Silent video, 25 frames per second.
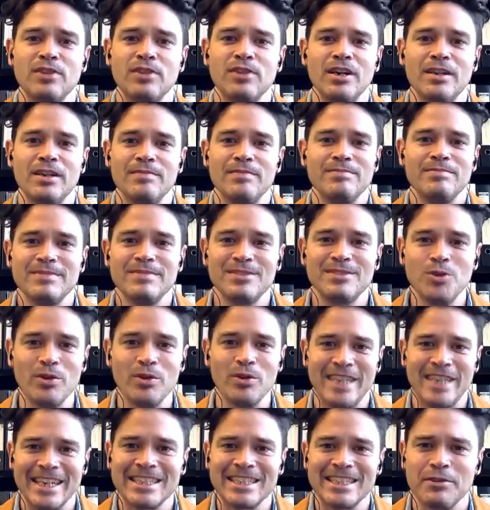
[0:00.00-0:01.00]

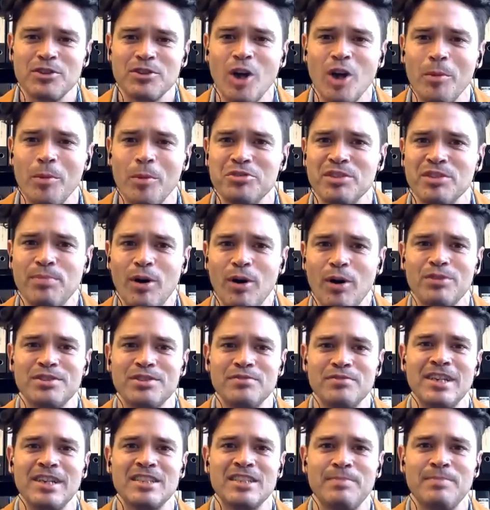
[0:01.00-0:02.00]
to the commentary box
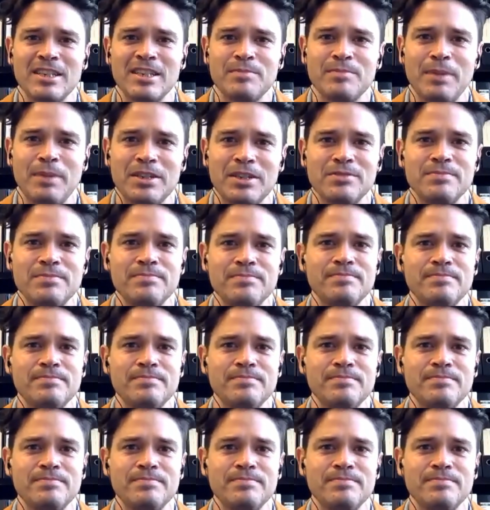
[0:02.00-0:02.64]
of Test Match Special.